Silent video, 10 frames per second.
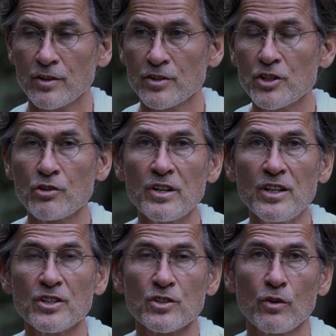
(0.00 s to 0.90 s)

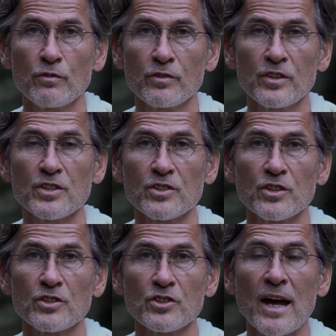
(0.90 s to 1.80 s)
degrees of these
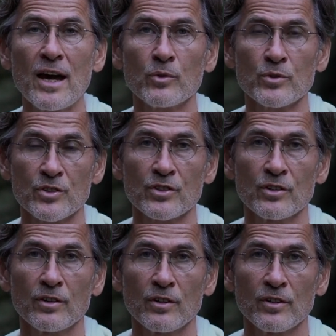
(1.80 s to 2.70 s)
sounds,
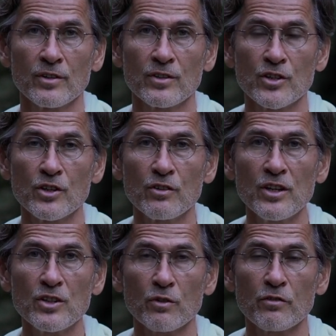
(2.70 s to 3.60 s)

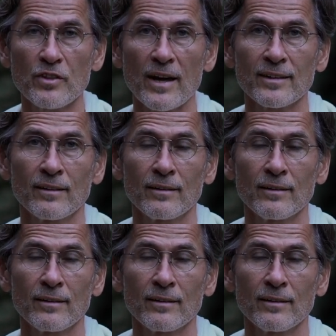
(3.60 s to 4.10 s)
degrees of that.